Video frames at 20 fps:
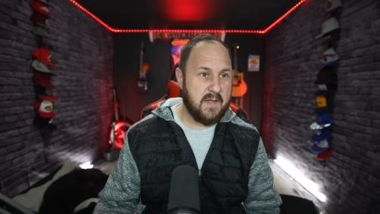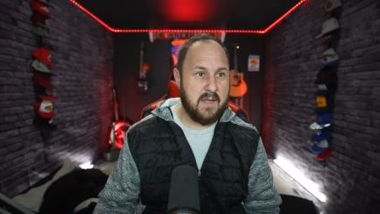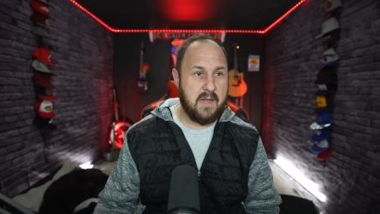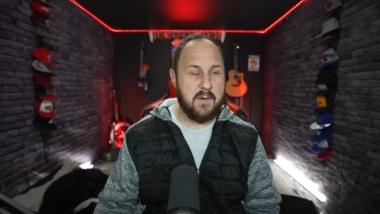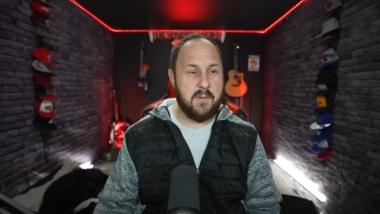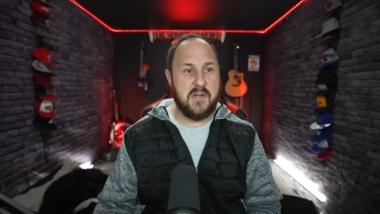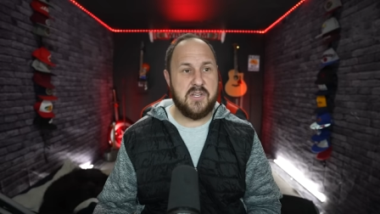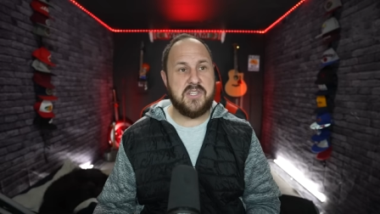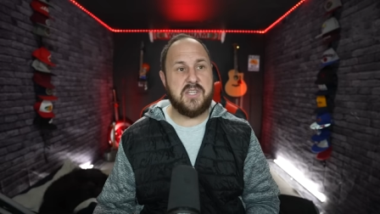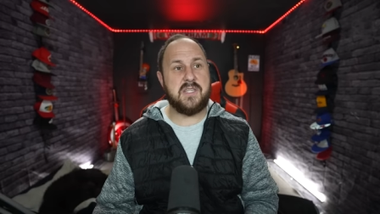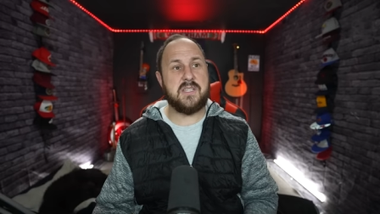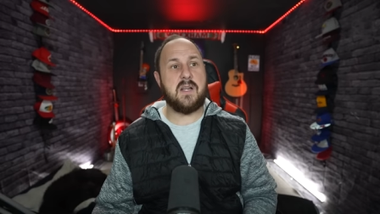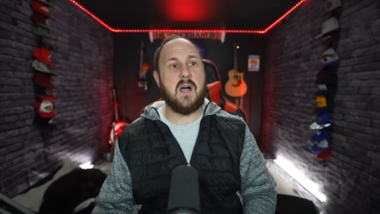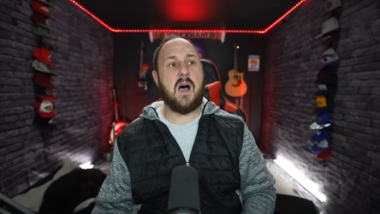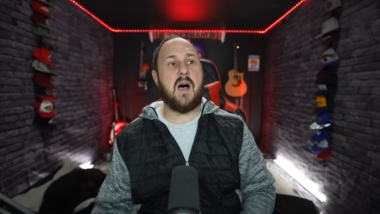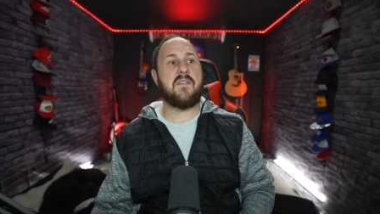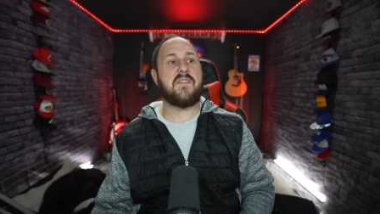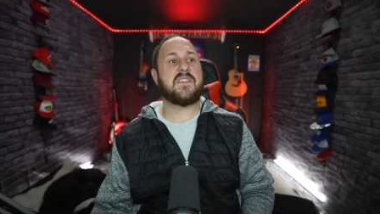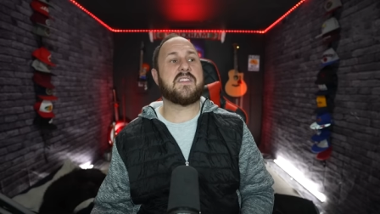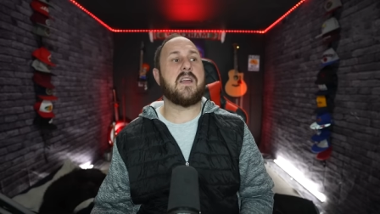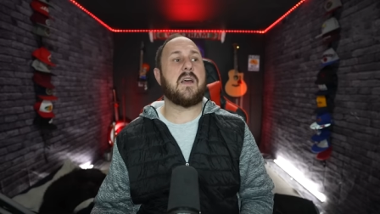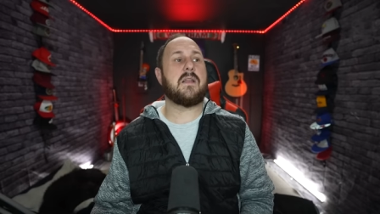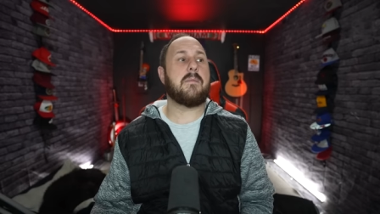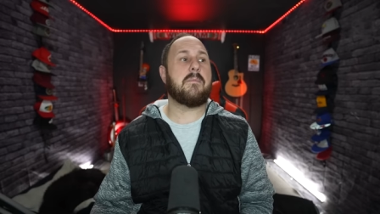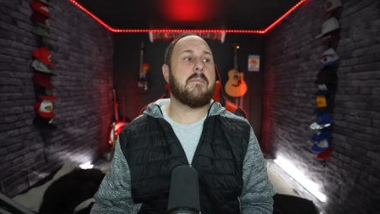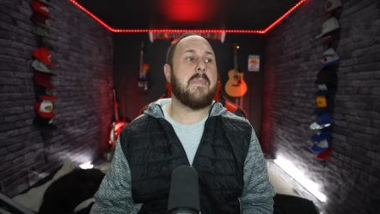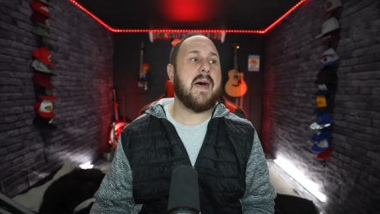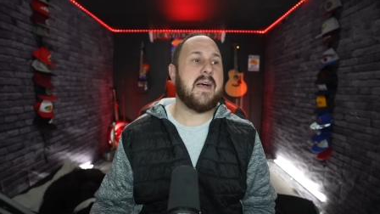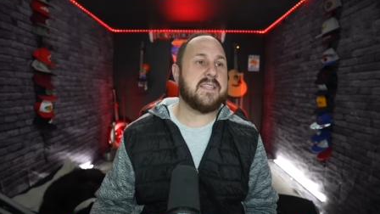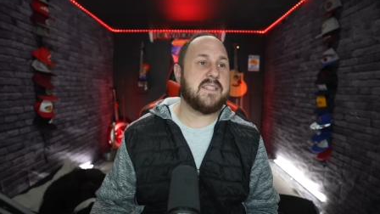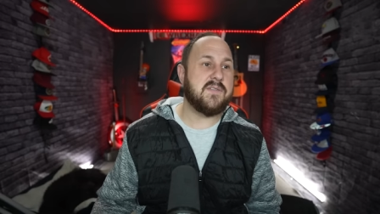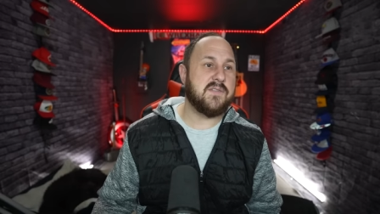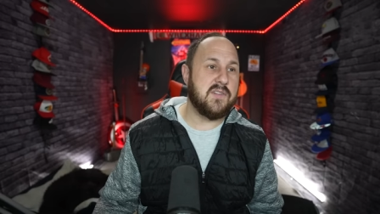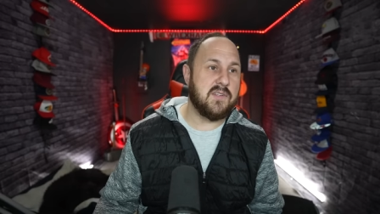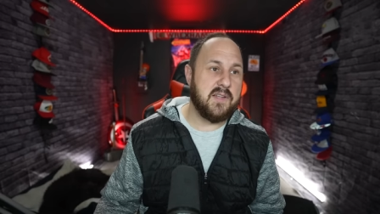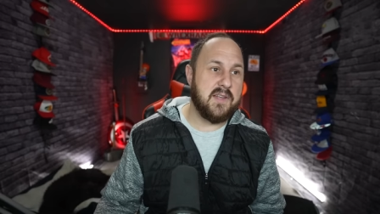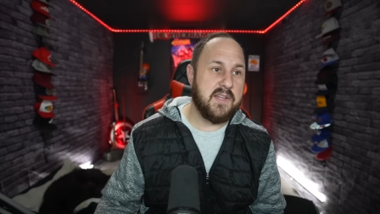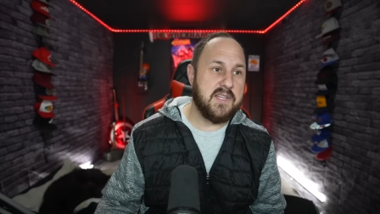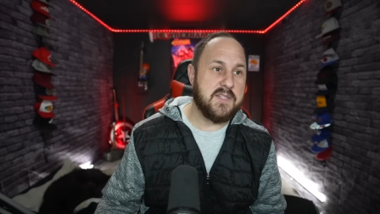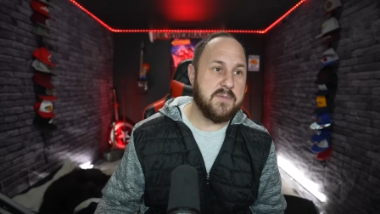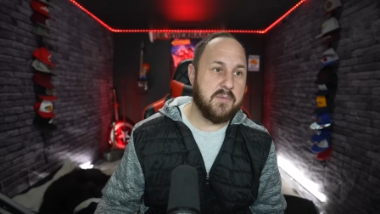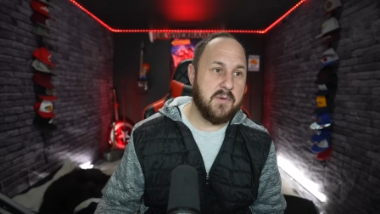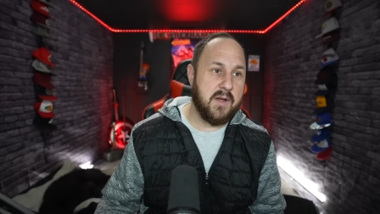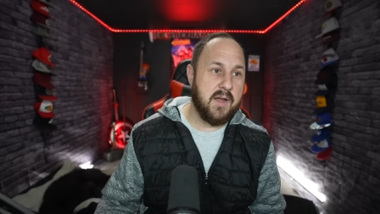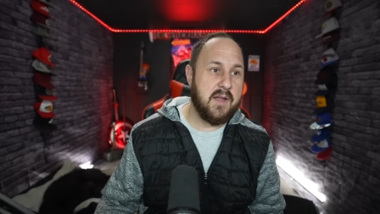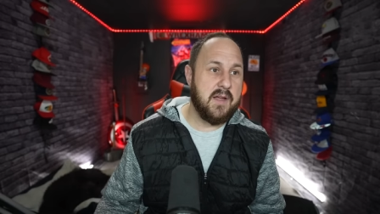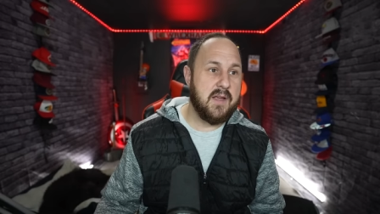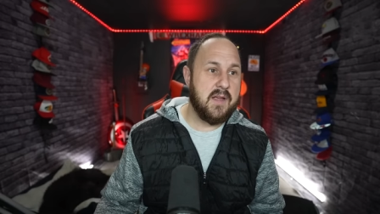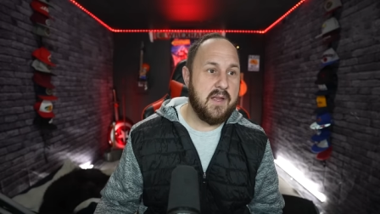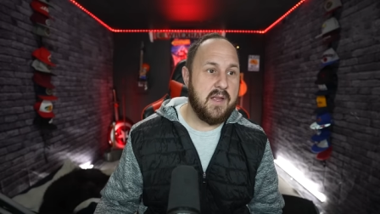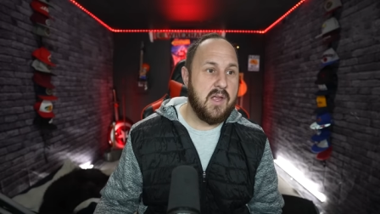Anyway, she's obviously on a massive deleting spree.